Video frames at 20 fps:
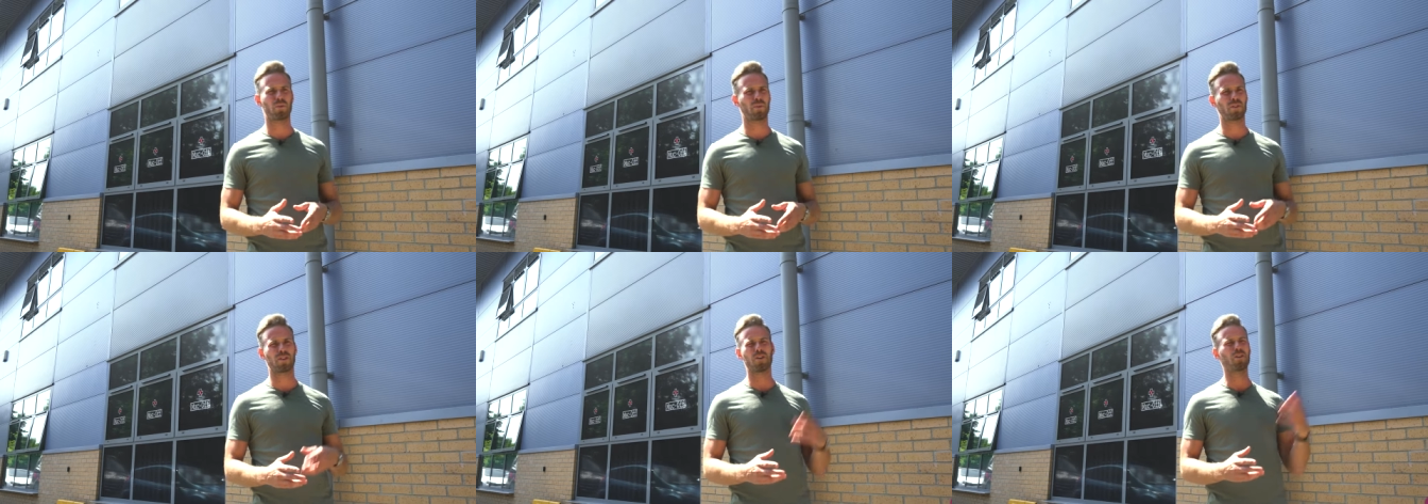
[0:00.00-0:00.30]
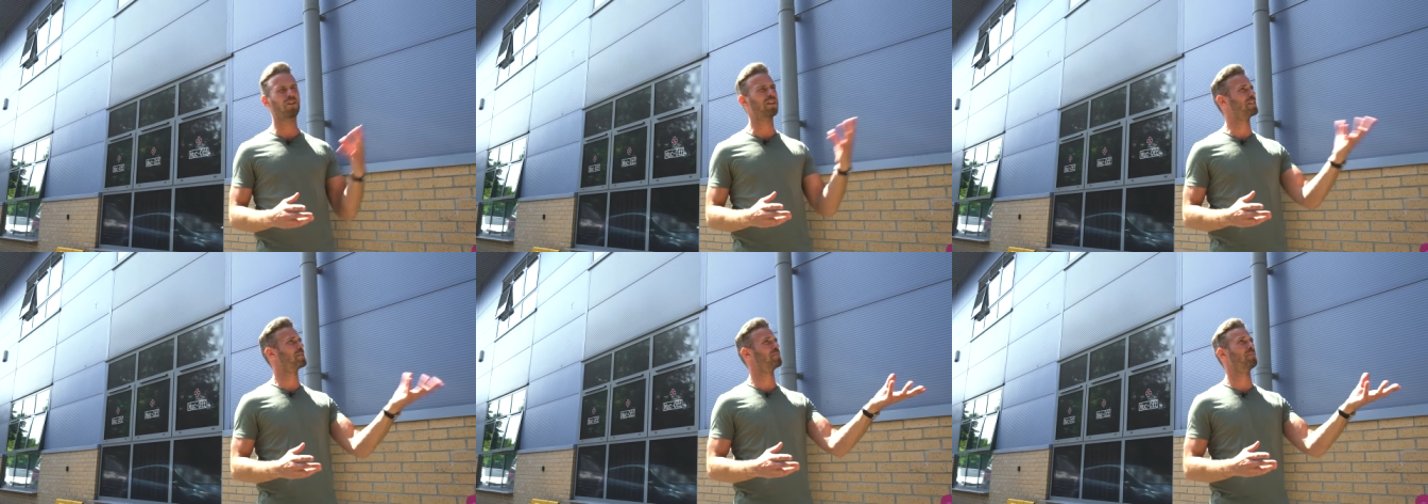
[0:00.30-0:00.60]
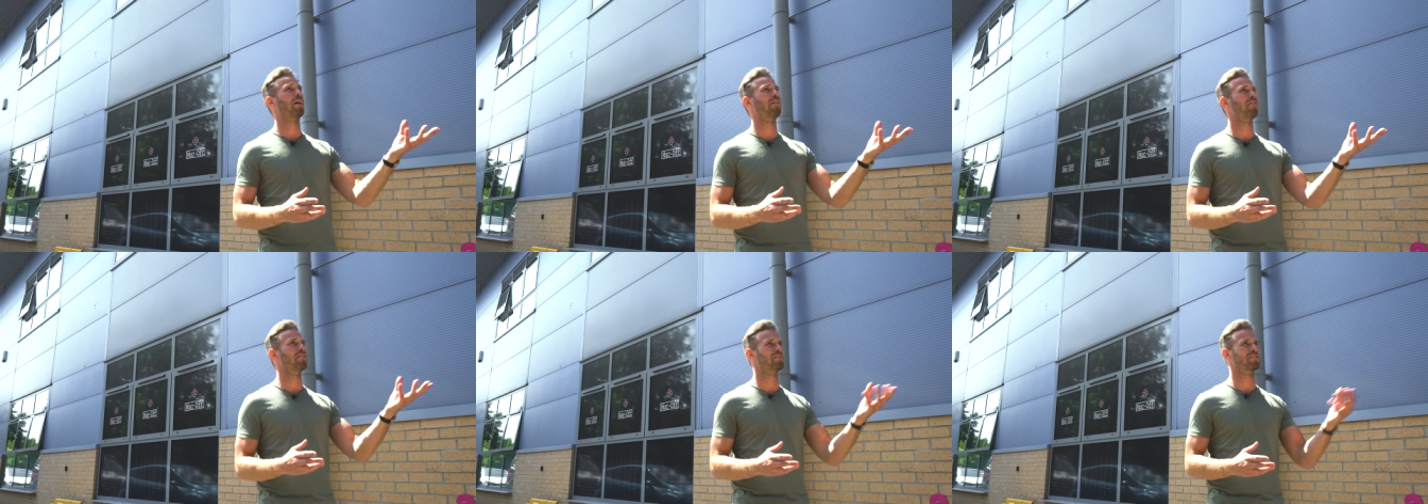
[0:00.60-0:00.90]
who are the knowledge
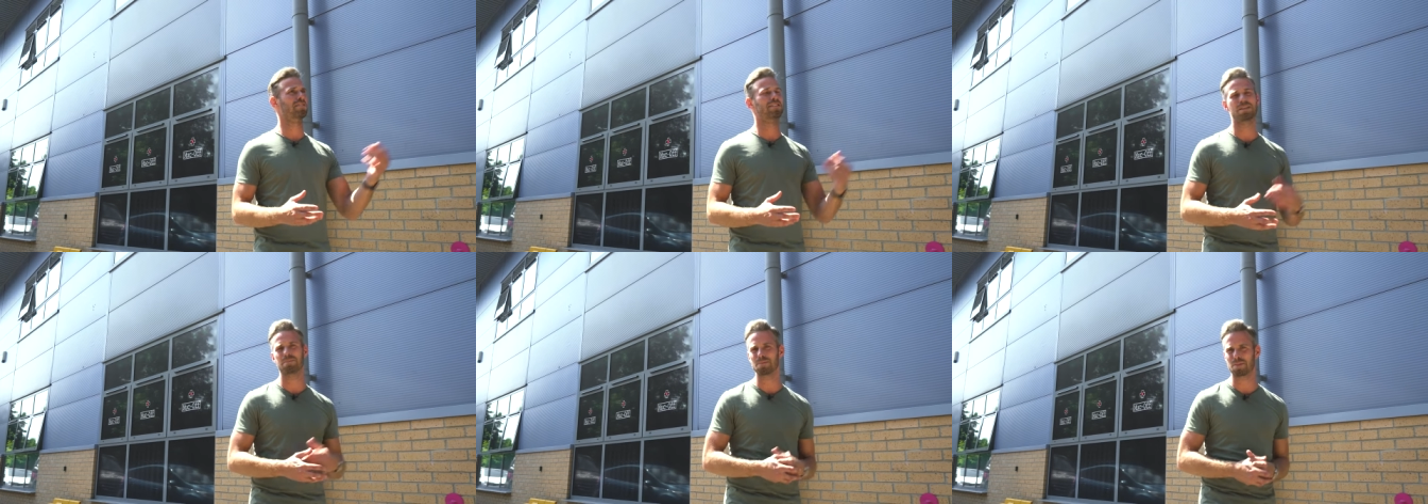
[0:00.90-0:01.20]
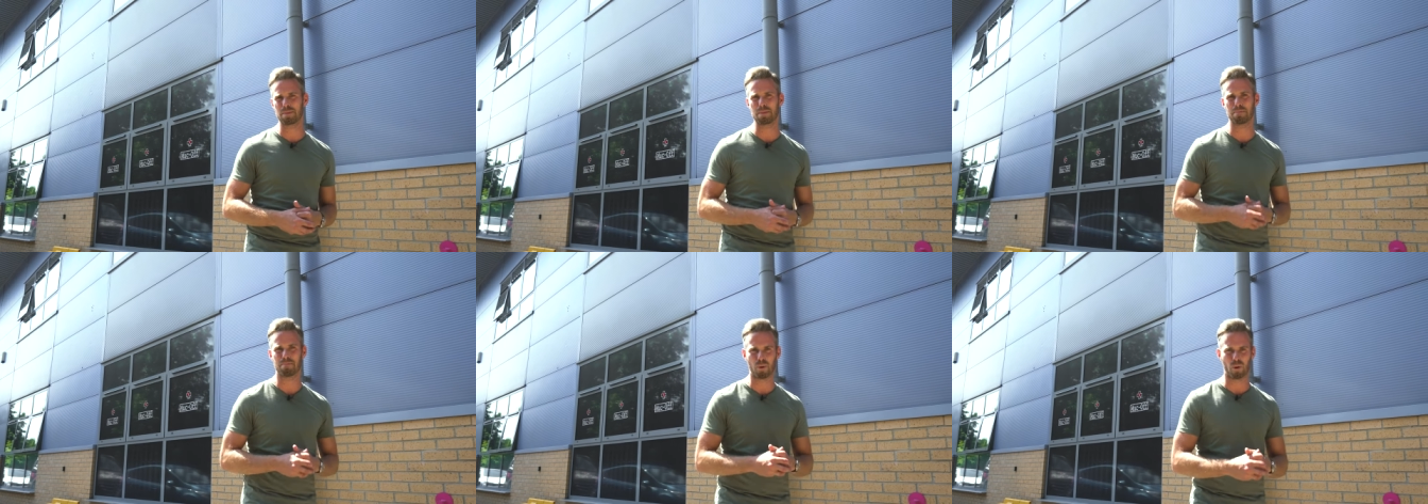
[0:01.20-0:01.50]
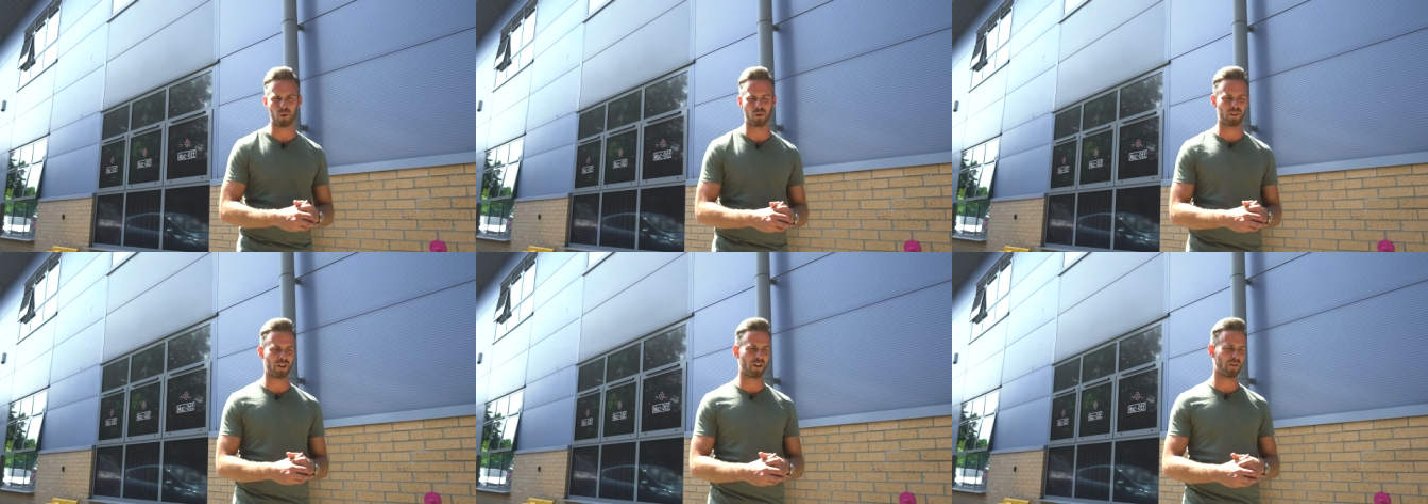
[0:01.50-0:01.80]
bearers that seem to be
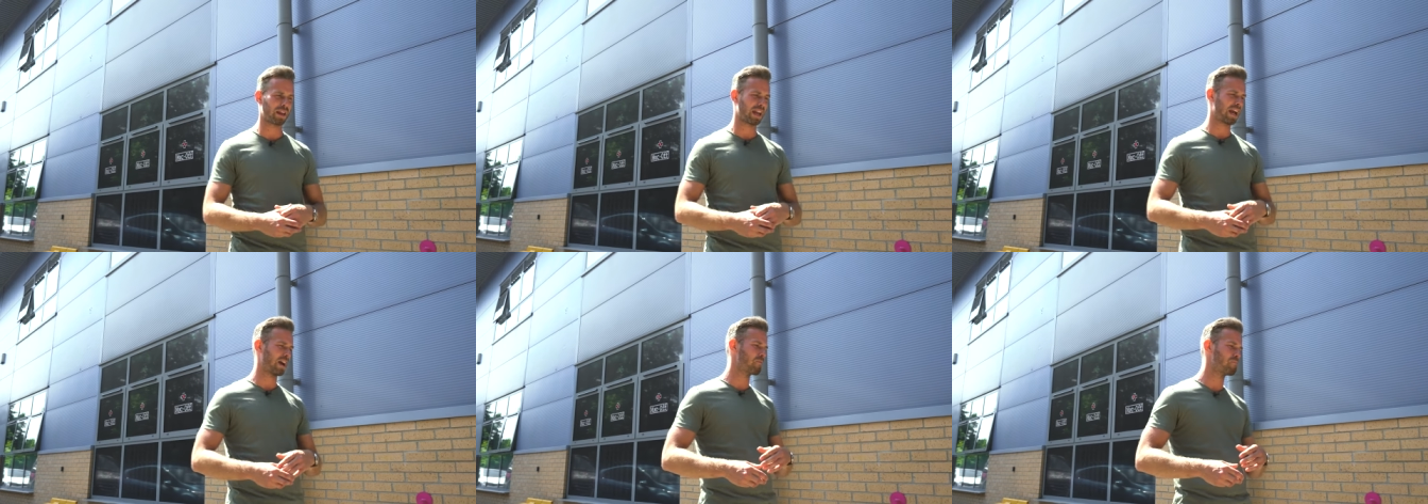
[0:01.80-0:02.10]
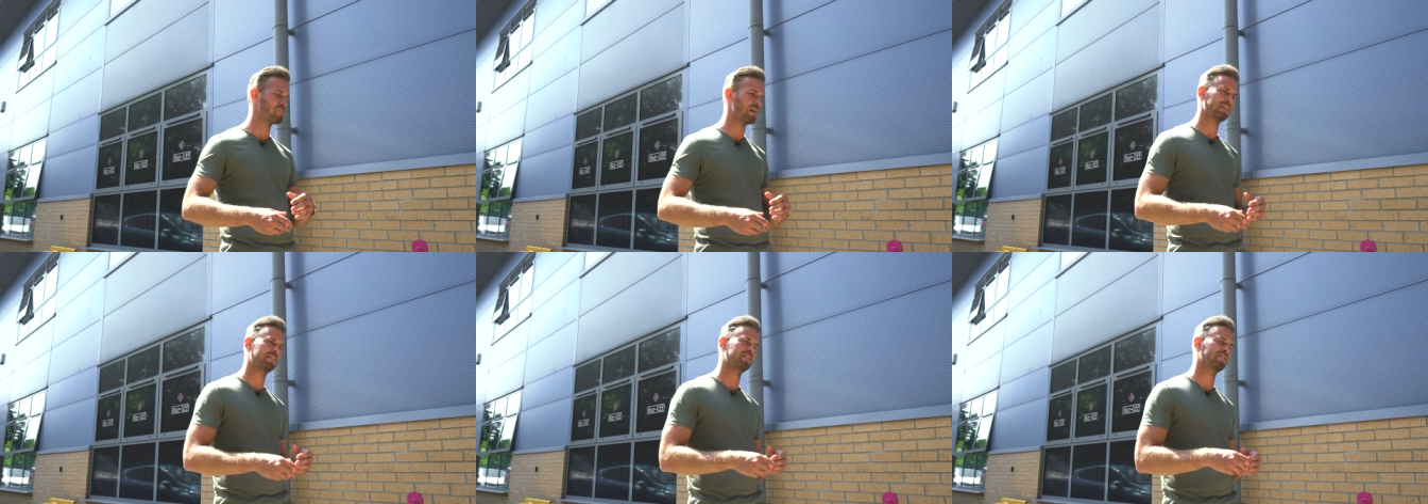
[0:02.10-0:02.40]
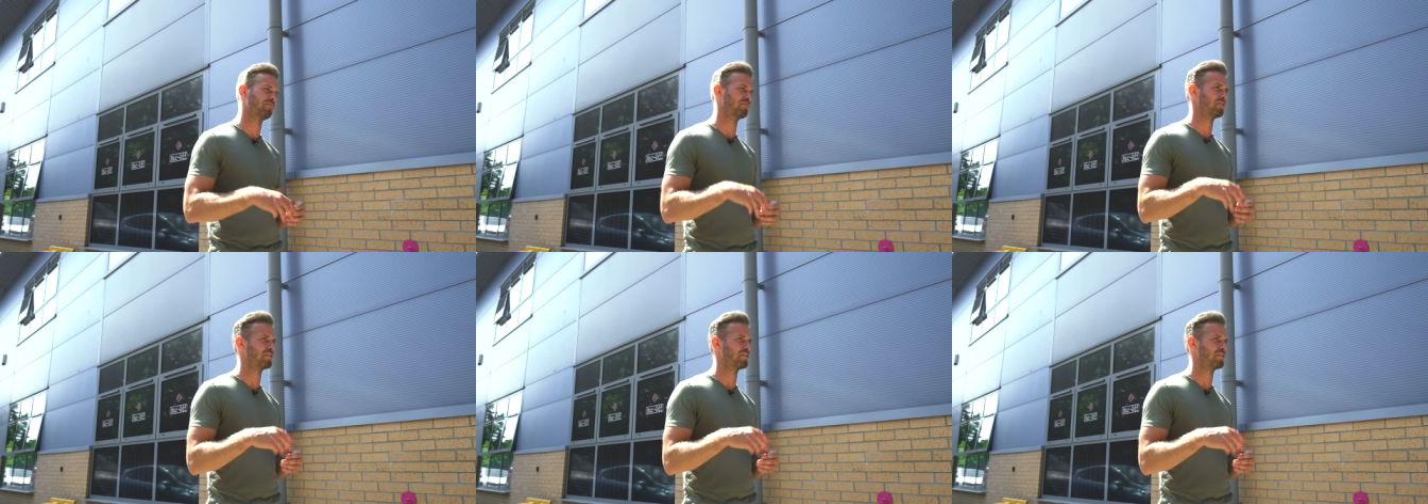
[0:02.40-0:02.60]
born knowing how best to